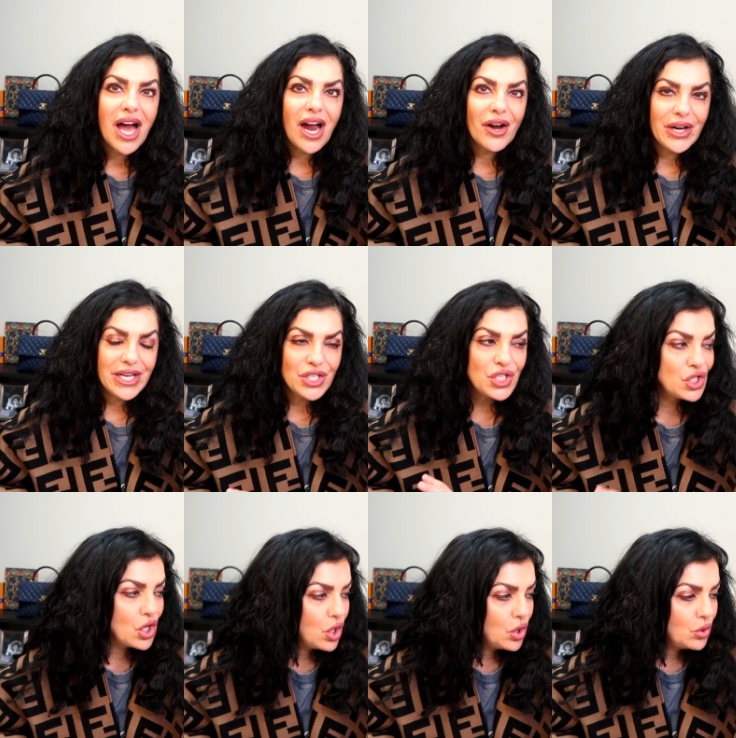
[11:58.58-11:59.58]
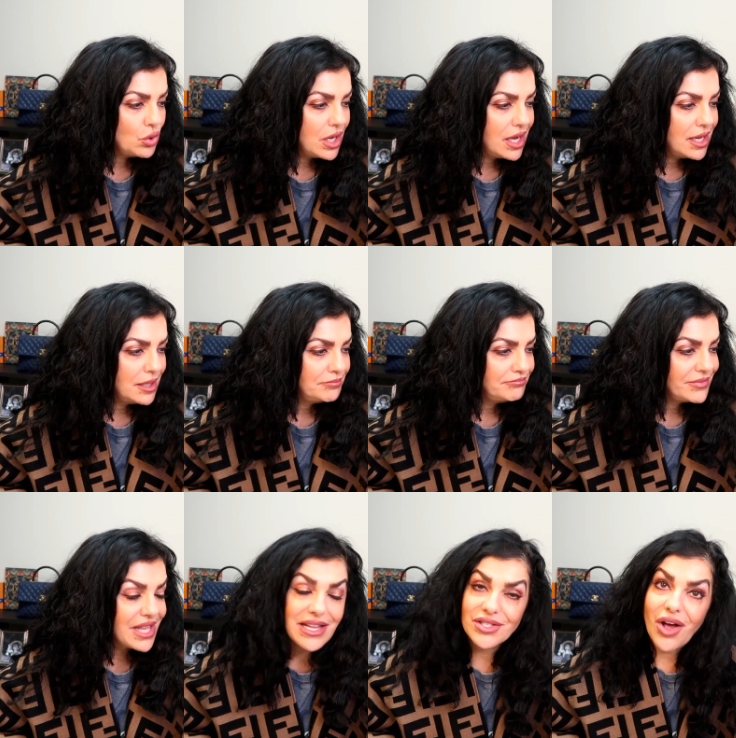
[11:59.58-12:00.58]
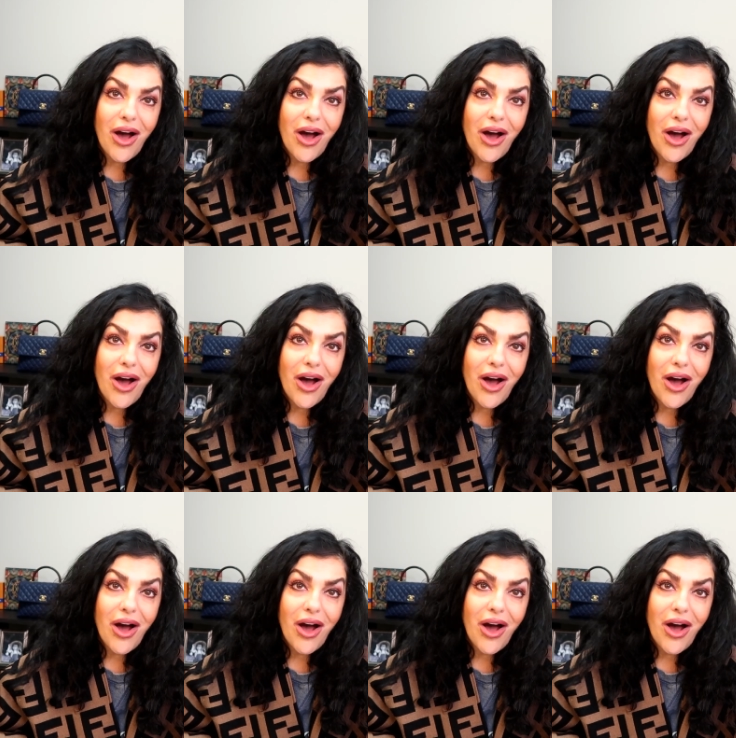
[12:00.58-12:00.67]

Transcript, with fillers: All right, so that's